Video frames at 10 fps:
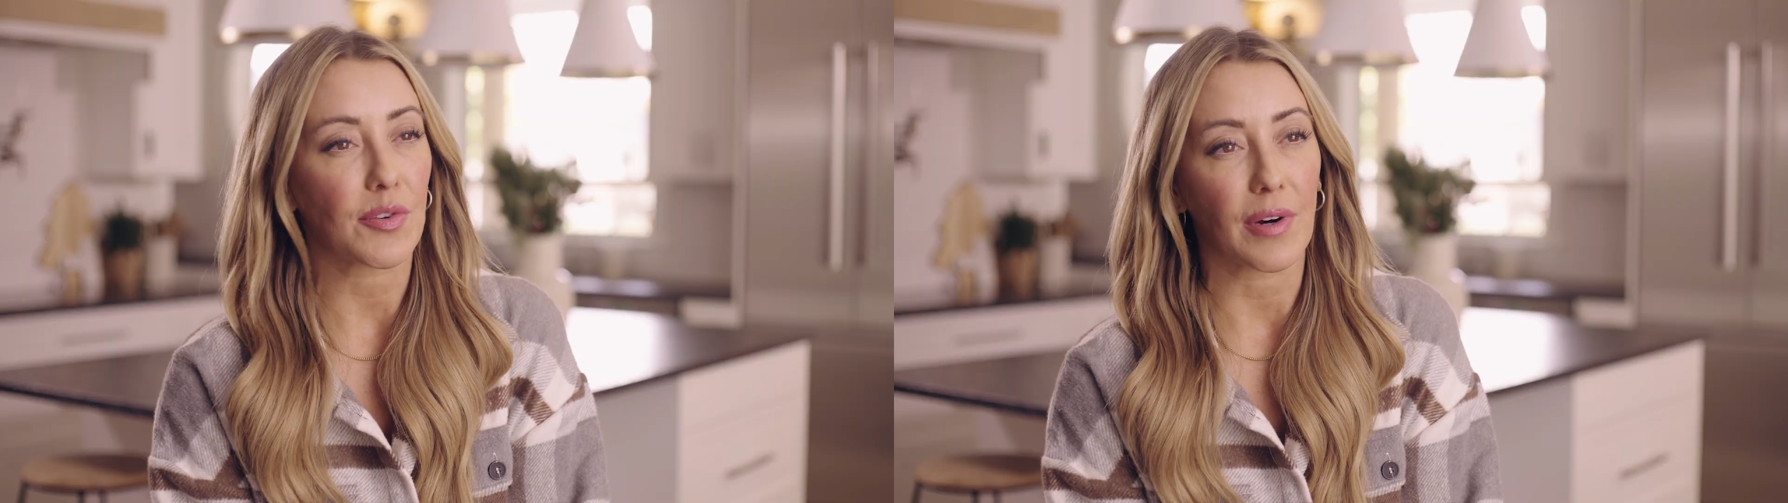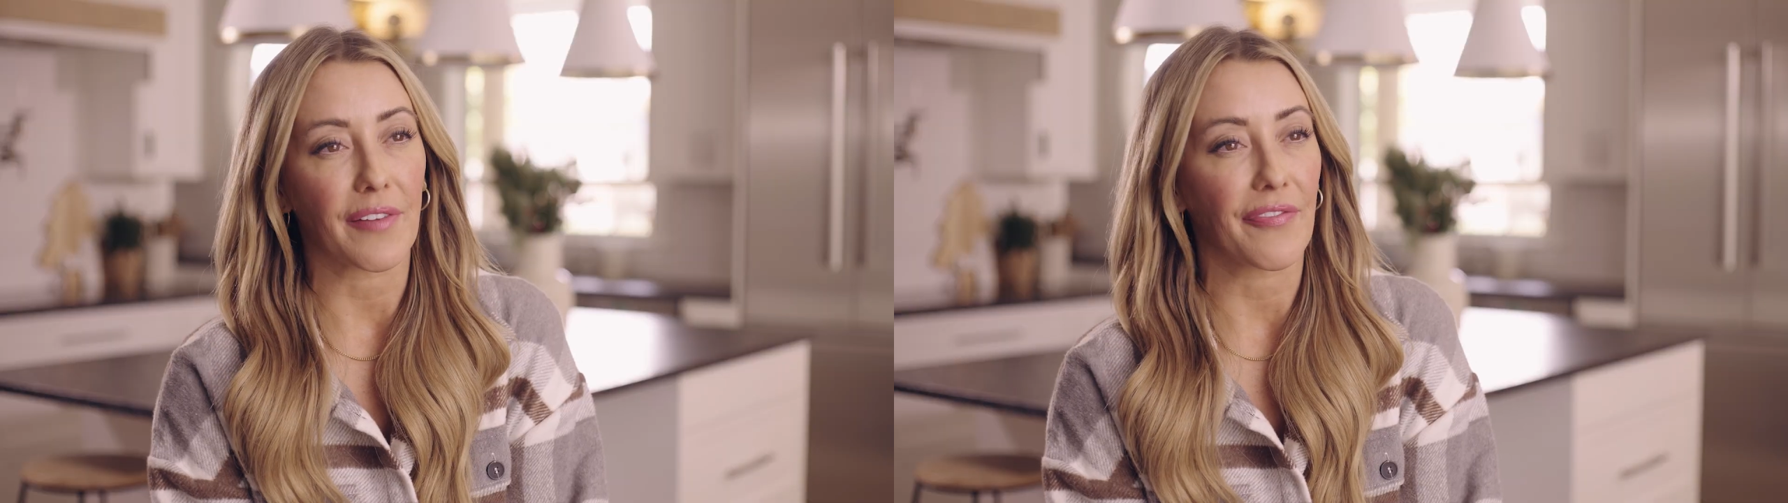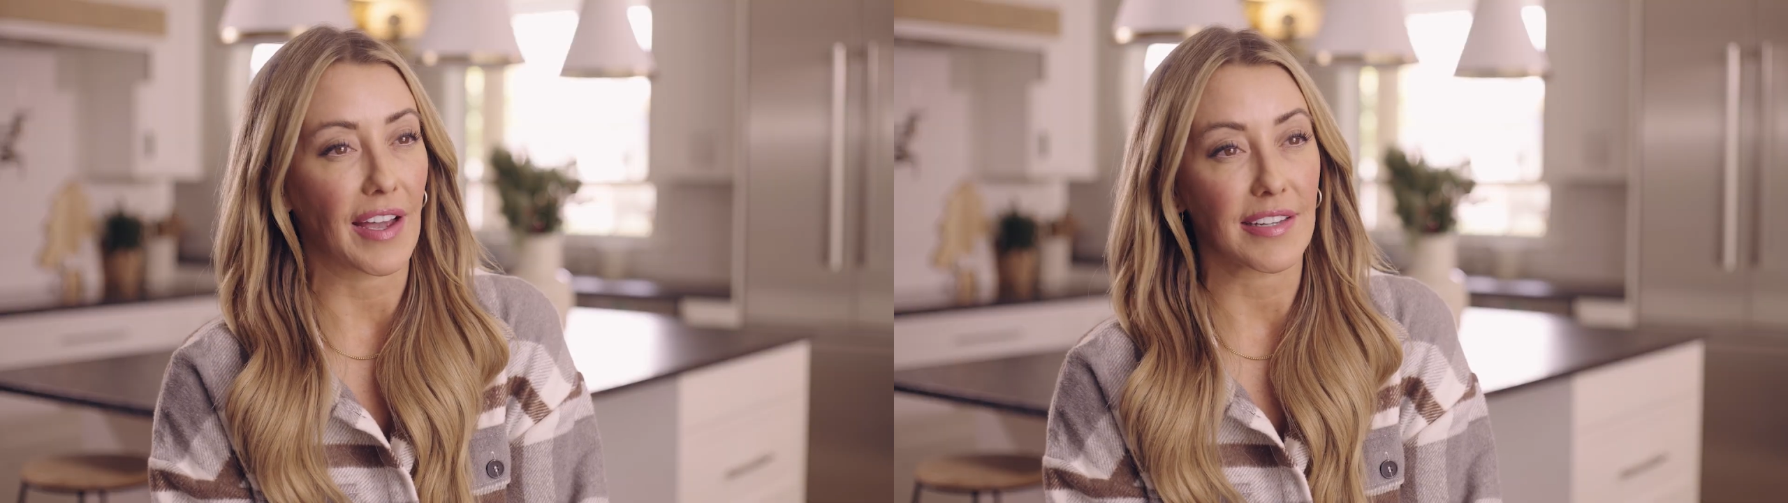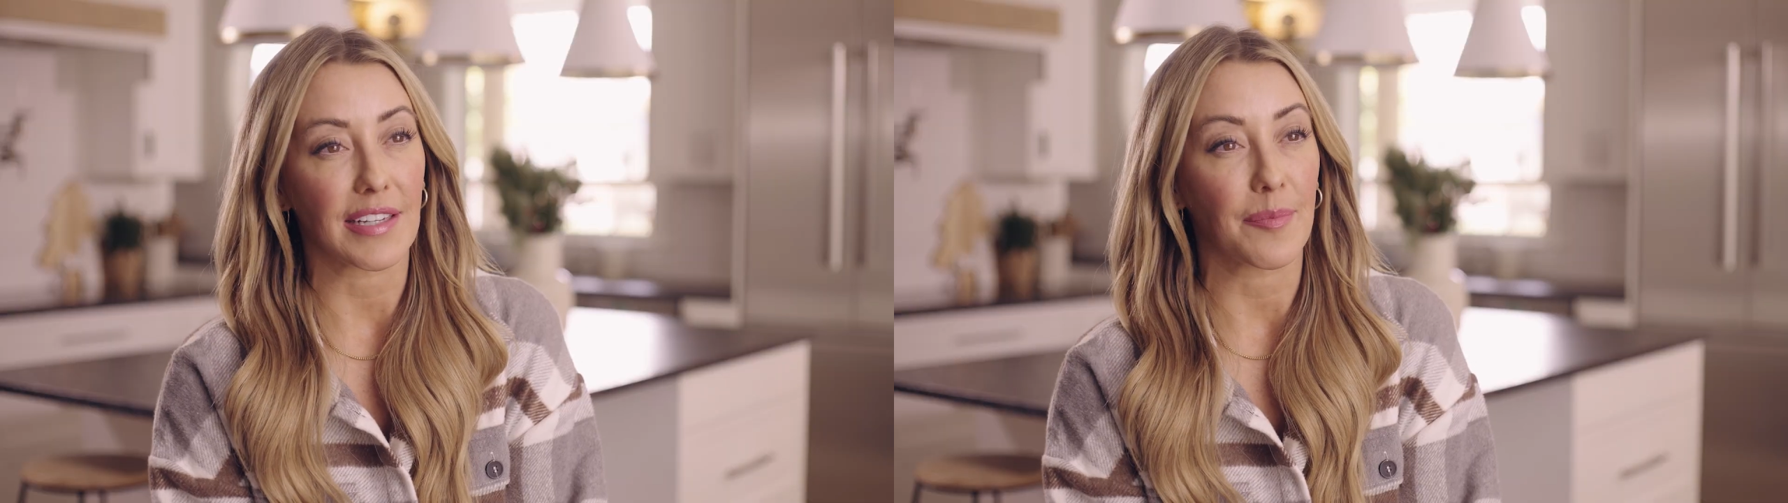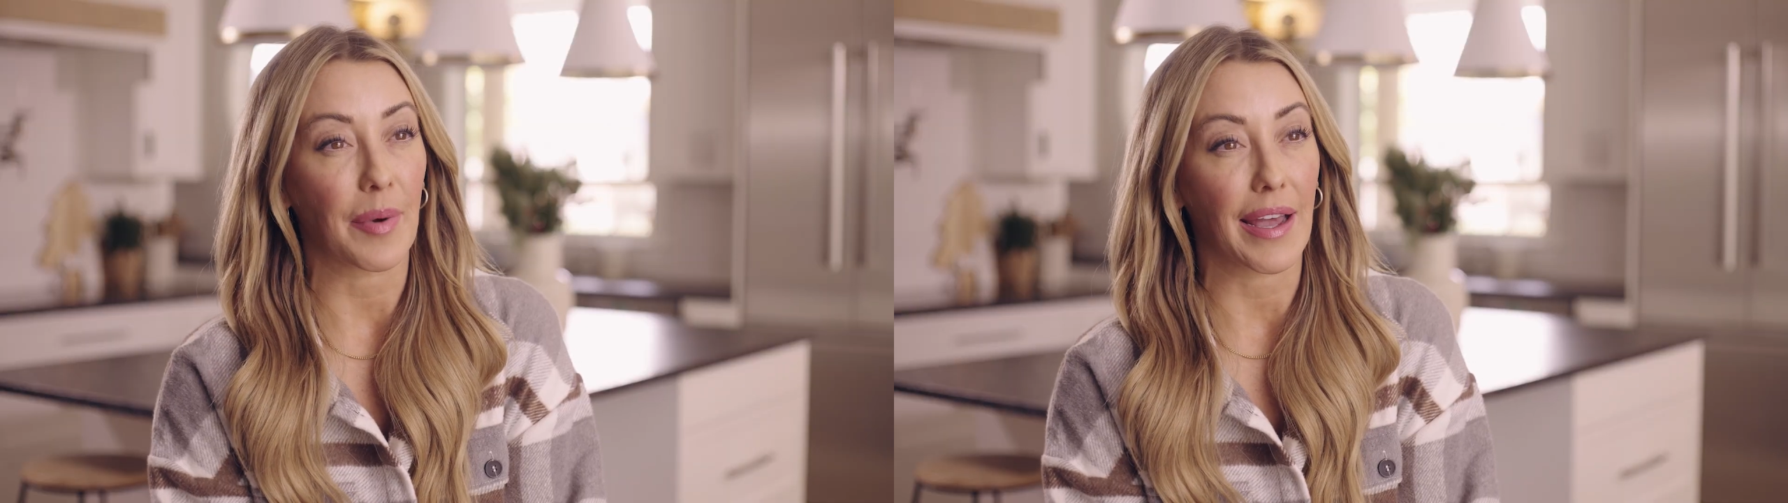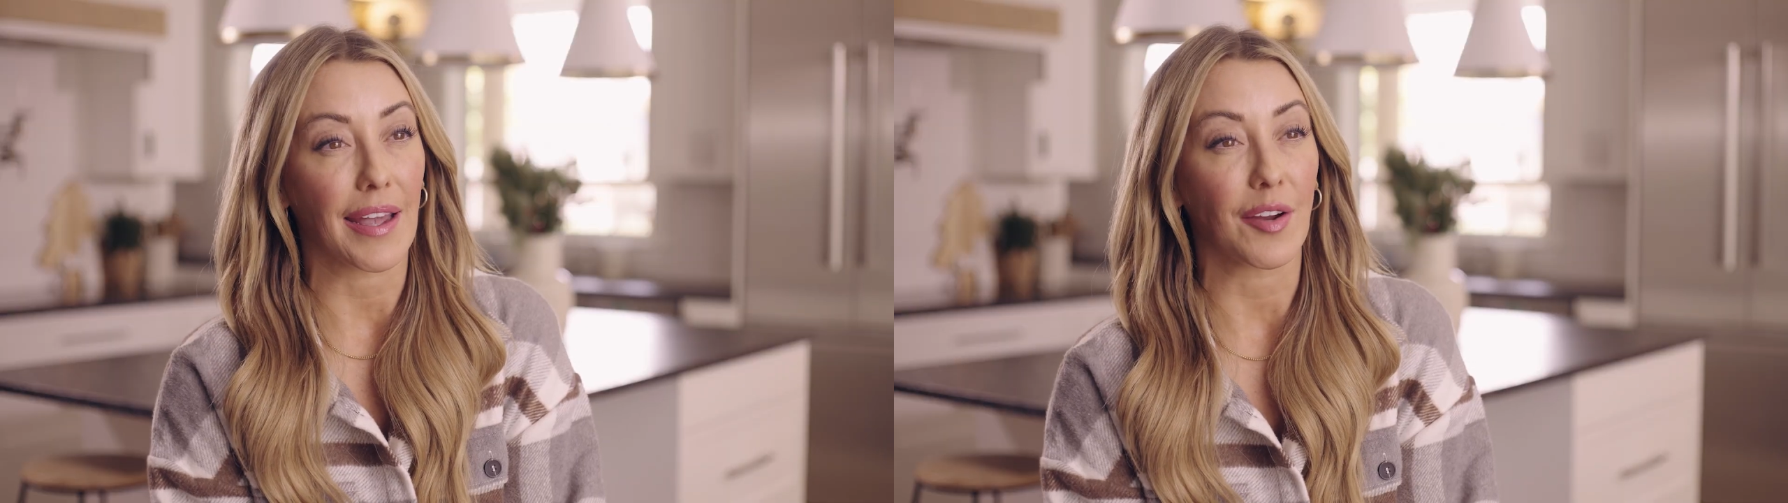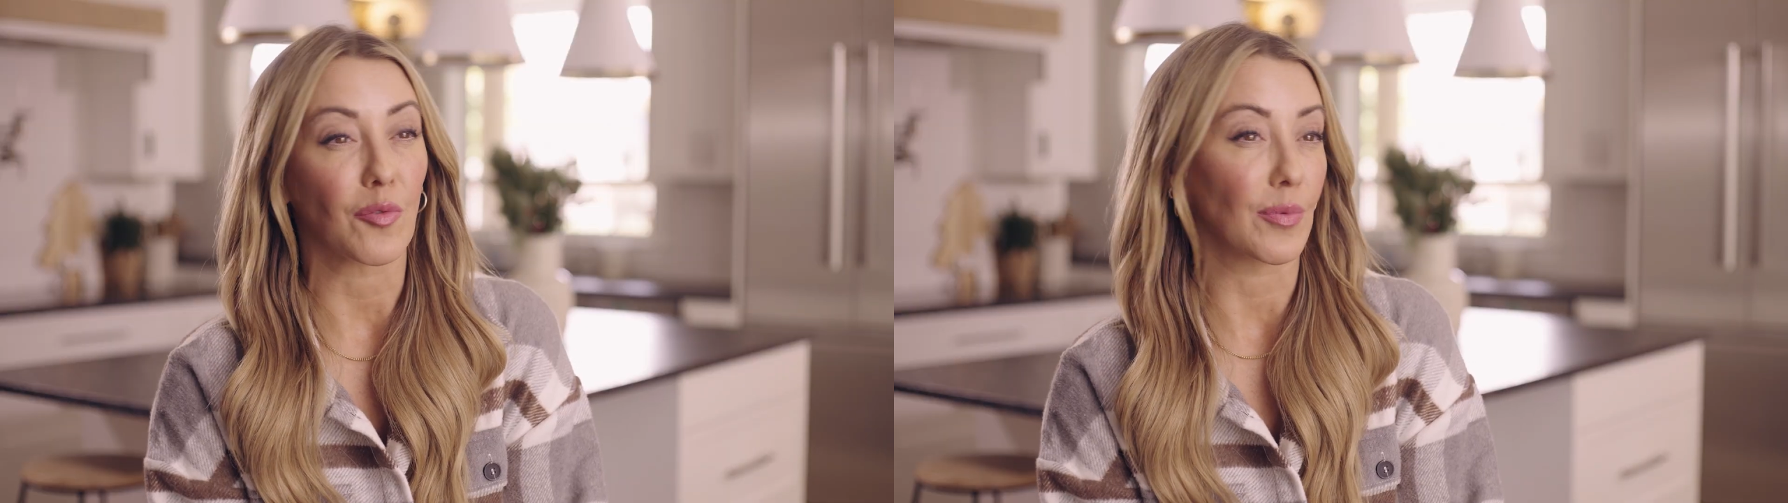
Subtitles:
who are affected by